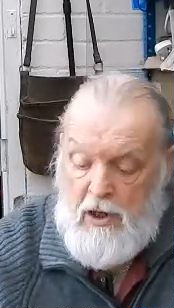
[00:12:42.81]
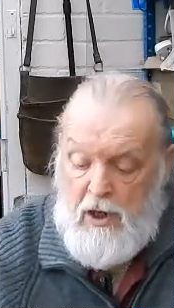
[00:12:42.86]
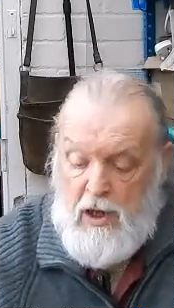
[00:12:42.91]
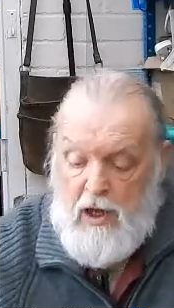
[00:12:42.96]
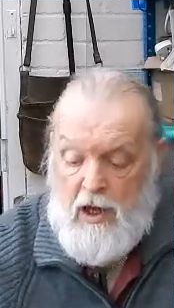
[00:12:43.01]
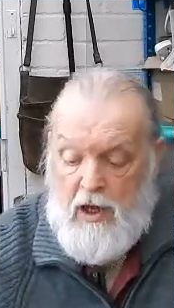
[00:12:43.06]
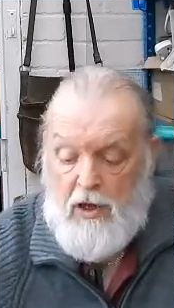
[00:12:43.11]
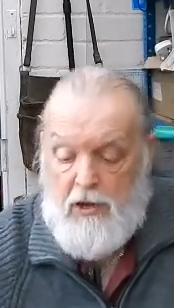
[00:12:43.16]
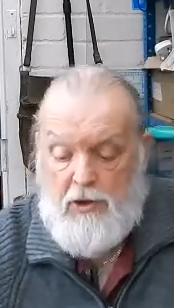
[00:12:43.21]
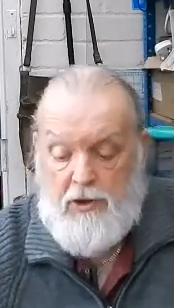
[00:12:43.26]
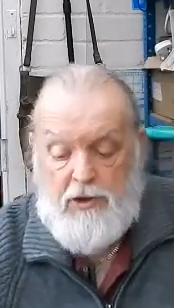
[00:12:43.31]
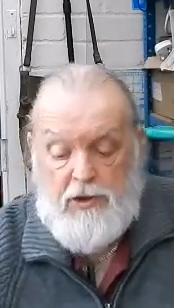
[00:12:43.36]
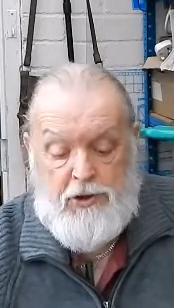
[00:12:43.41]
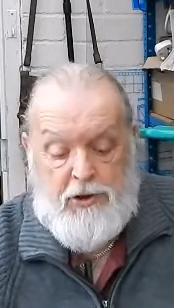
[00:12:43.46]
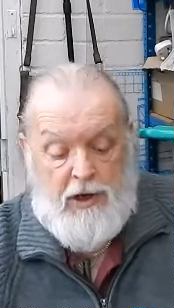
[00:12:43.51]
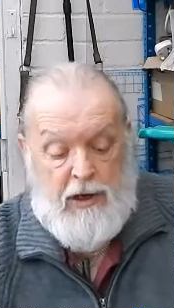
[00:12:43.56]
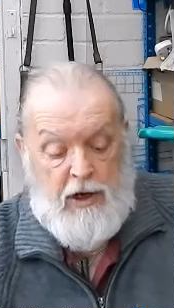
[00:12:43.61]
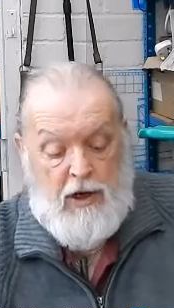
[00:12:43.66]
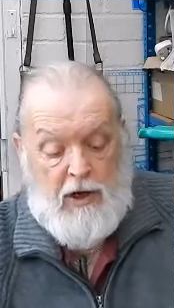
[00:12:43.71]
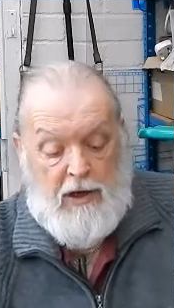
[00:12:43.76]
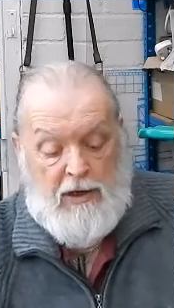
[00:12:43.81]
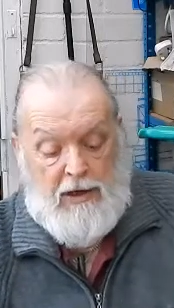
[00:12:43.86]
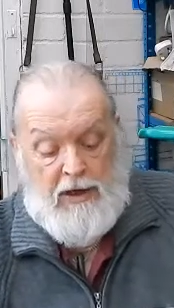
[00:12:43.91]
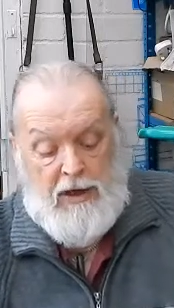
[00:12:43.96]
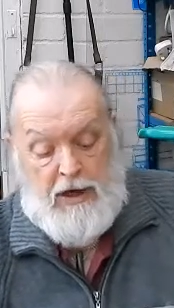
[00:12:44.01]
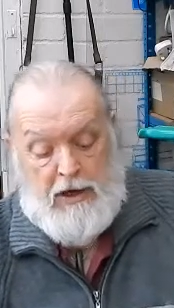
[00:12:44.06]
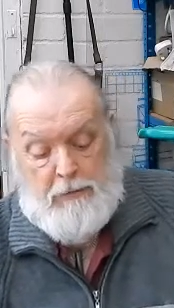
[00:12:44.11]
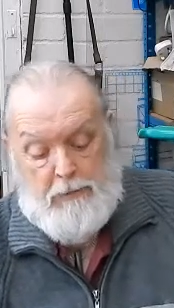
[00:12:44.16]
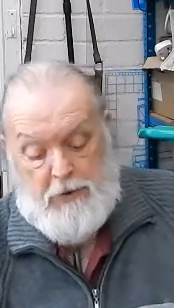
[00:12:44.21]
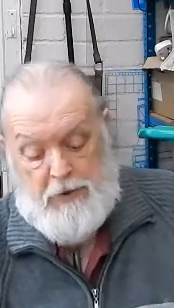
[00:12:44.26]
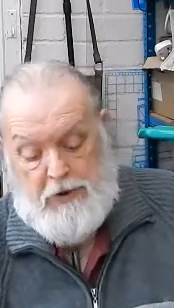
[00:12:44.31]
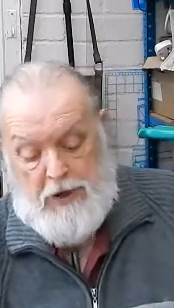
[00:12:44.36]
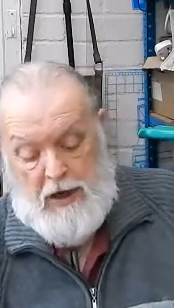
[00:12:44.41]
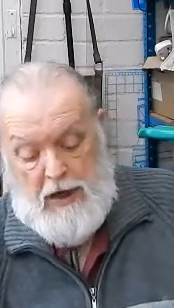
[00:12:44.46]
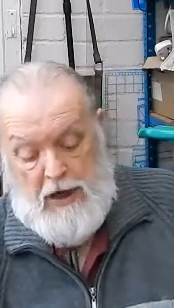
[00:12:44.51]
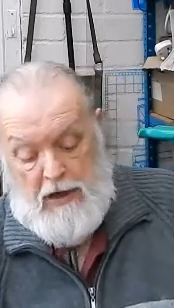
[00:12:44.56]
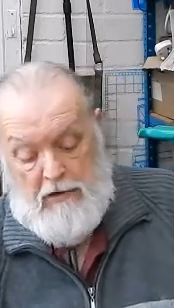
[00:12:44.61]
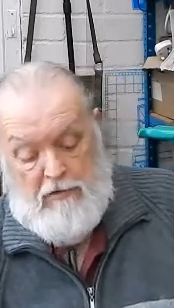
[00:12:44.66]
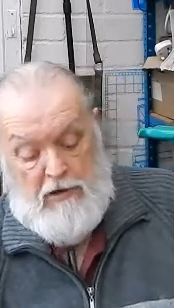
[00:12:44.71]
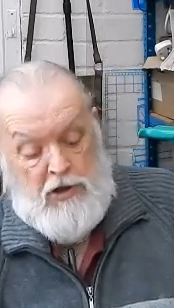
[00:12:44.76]
and in this
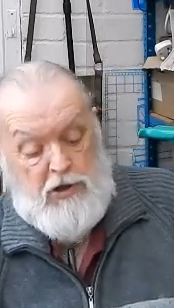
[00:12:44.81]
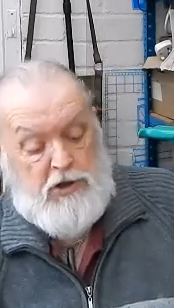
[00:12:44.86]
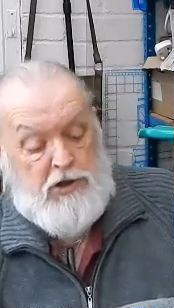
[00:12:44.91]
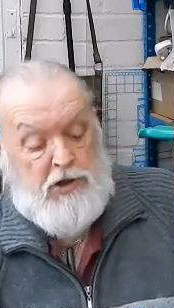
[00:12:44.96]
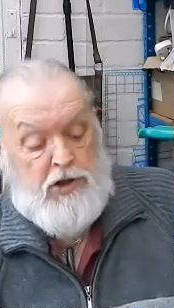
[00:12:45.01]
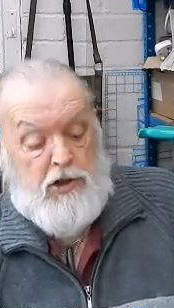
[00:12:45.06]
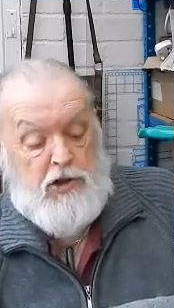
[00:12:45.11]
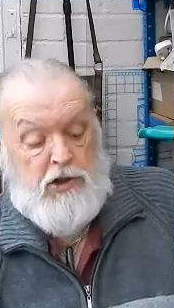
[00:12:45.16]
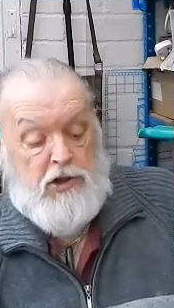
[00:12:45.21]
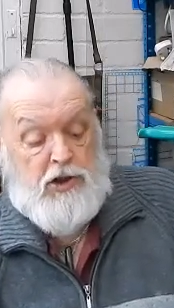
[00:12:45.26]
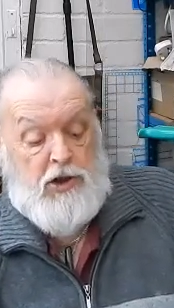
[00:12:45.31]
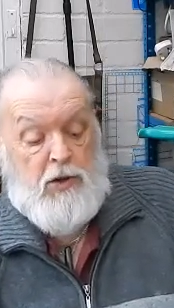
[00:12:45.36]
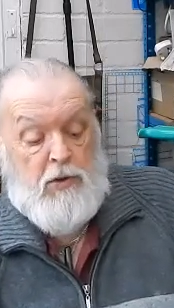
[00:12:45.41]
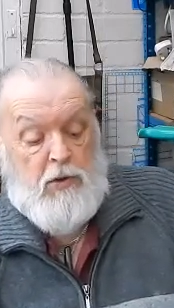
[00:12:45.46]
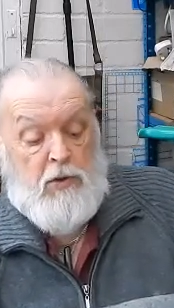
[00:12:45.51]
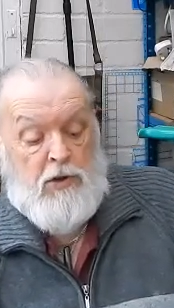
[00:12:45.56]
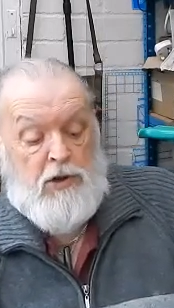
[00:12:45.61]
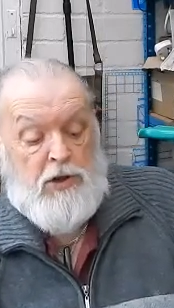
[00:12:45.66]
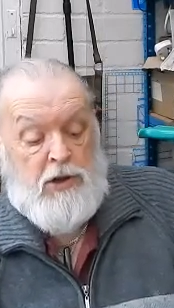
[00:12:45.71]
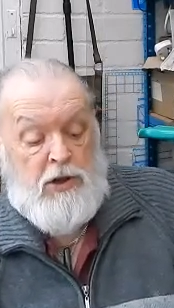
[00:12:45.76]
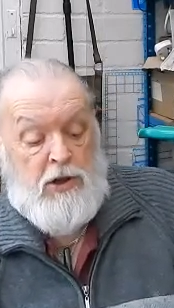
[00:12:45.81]
particular instance it was